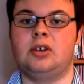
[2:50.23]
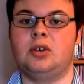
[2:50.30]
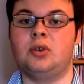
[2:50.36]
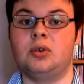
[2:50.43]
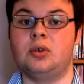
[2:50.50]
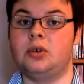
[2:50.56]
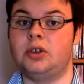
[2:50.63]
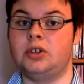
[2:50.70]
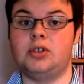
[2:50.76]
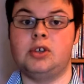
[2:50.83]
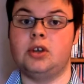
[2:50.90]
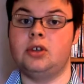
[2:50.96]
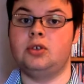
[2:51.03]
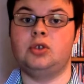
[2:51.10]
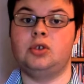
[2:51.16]

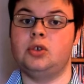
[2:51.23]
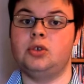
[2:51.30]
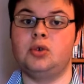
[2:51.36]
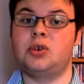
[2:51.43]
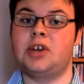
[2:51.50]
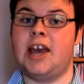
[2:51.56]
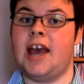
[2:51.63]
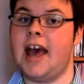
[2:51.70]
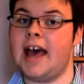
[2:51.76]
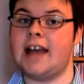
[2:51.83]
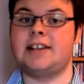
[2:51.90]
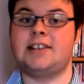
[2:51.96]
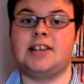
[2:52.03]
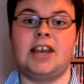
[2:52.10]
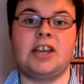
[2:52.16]
You
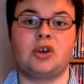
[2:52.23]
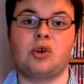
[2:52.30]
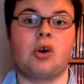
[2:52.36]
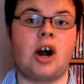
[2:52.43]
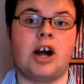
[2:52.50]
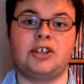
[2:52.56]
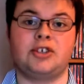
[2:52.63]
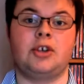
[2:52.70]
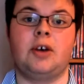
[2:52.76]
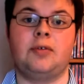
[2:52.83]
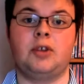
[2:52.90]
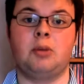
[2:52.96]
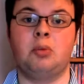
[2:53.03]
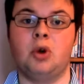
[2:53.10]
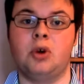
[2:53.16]
can't take your eyes
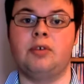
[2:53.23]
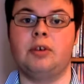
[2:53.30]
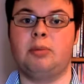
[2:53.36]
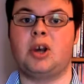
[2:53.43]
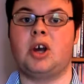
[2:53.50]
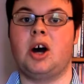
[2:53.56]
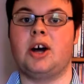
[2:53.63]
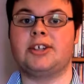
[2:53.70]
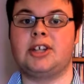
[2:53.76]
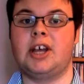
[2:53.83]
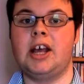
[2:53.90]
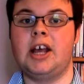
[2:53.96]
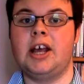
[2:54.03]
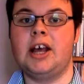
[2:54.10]
off the movie, because